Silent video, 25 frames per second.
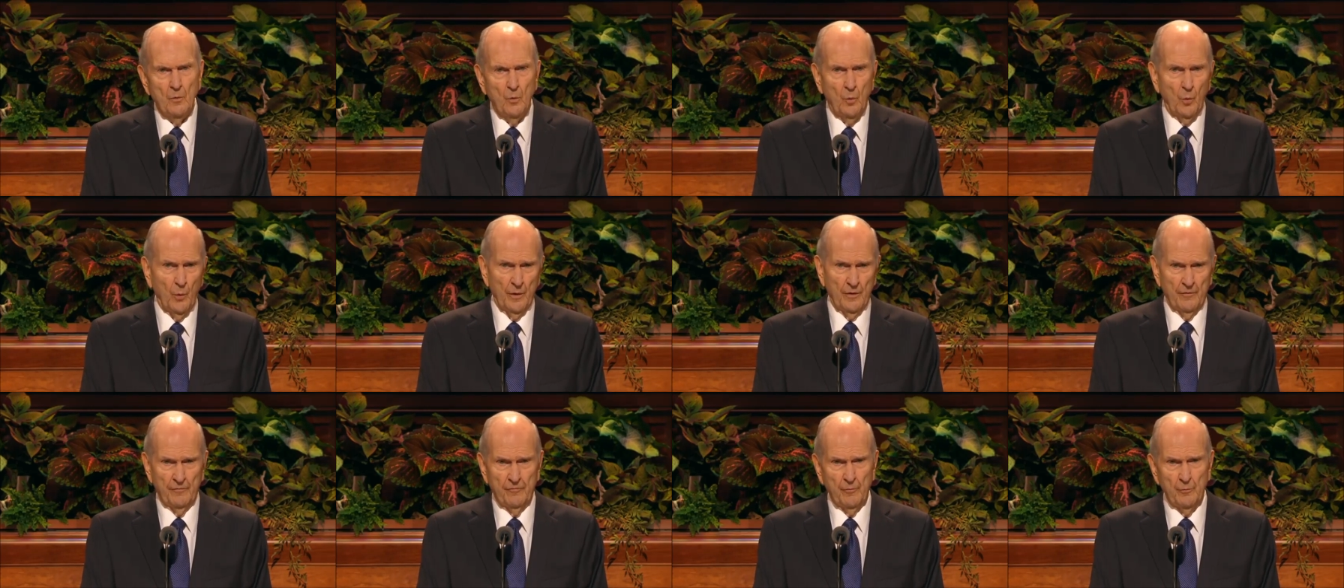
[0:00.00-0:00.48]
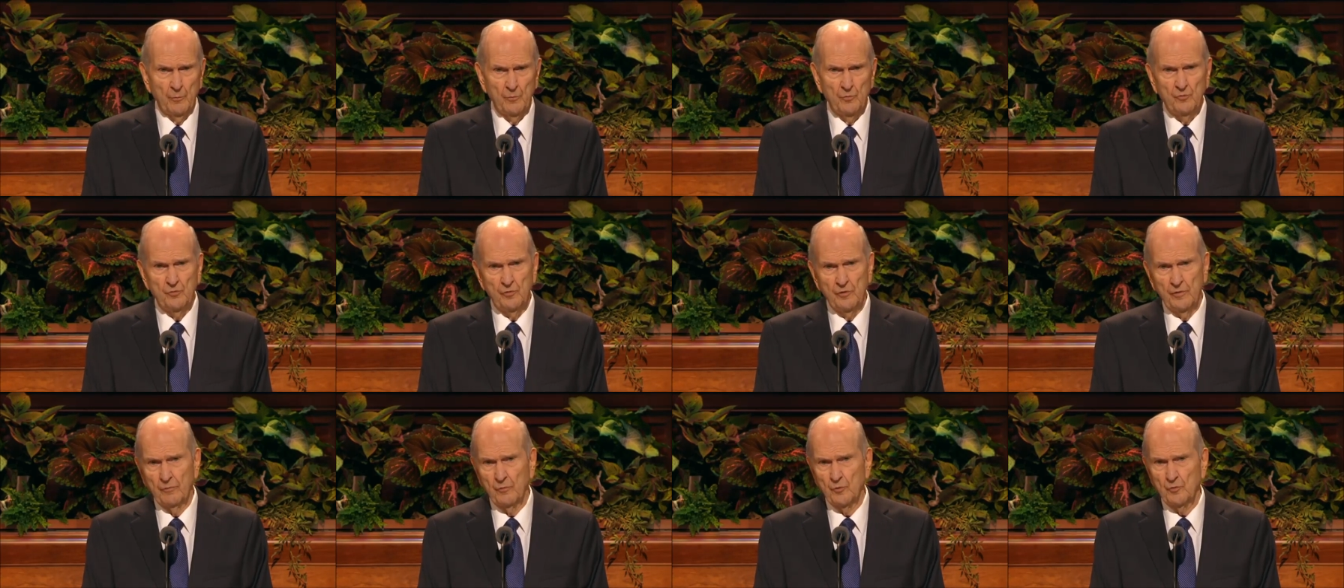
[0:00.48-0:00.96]
whether from
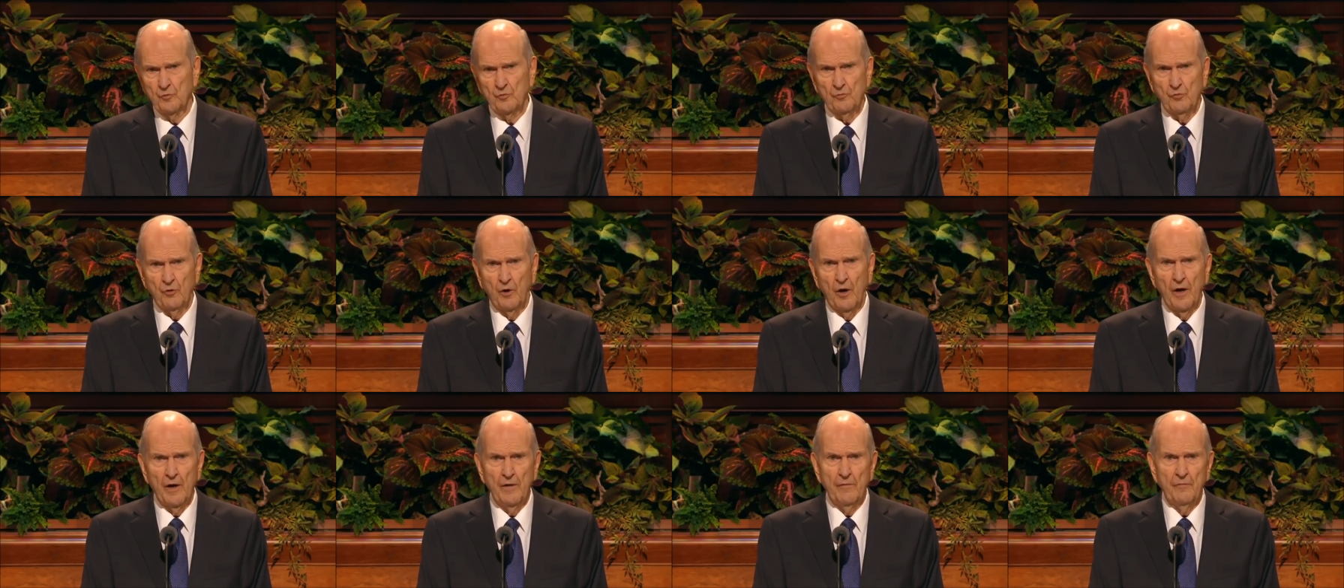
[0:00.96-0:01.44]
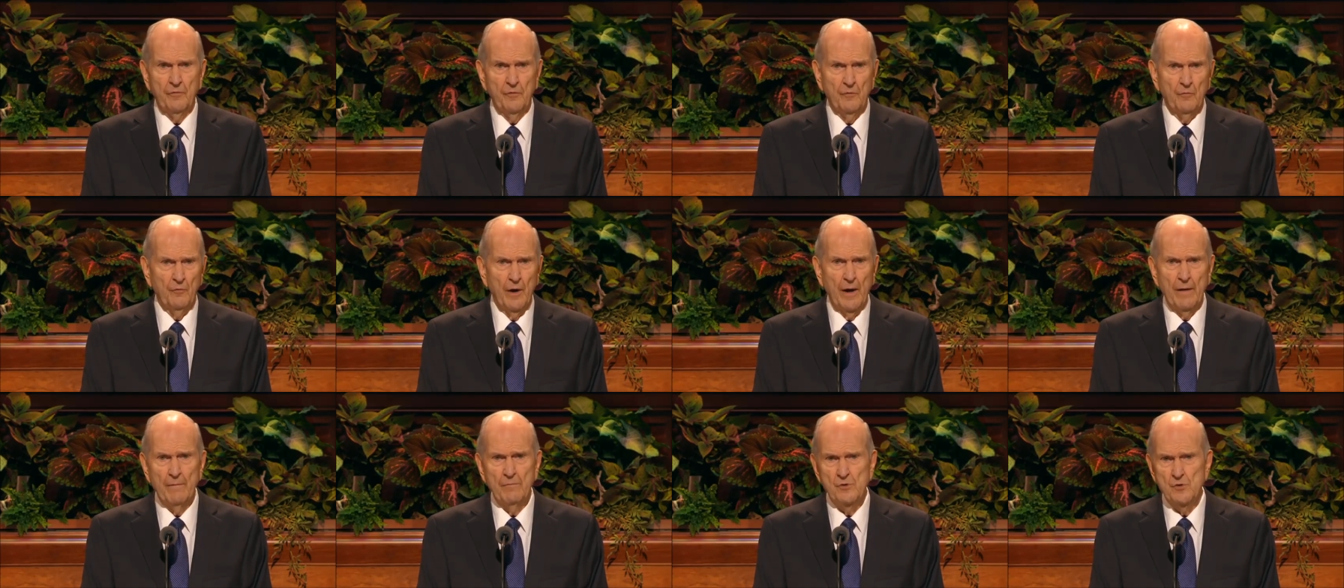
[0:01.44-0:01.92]
civil strife, the
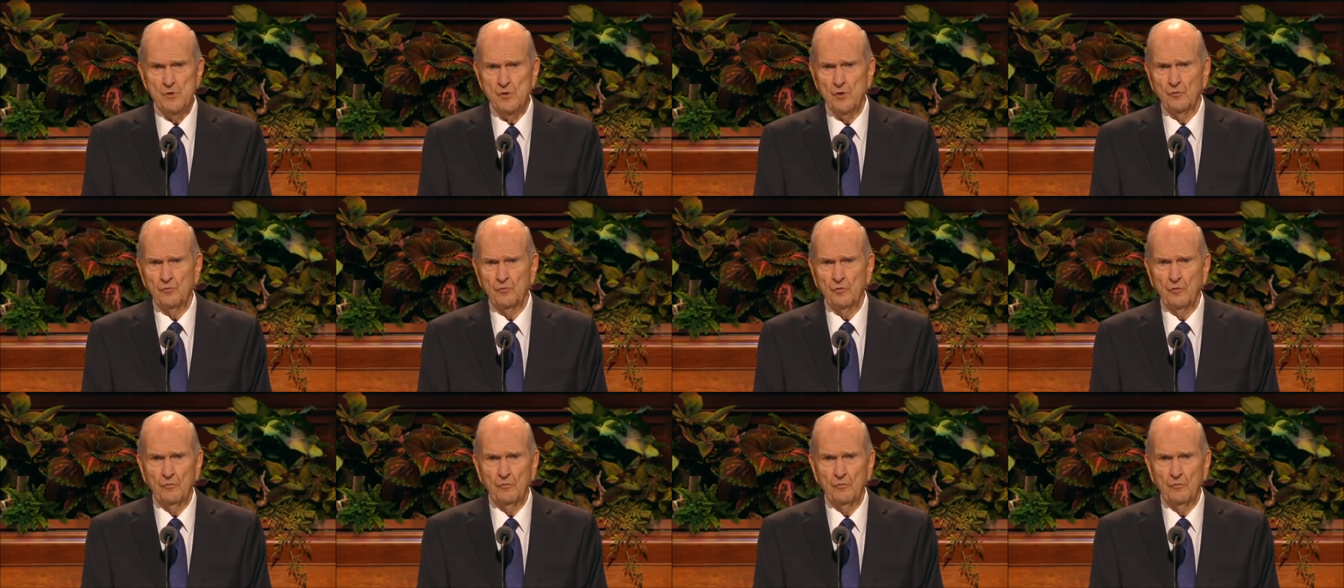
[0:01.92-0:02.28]
ravages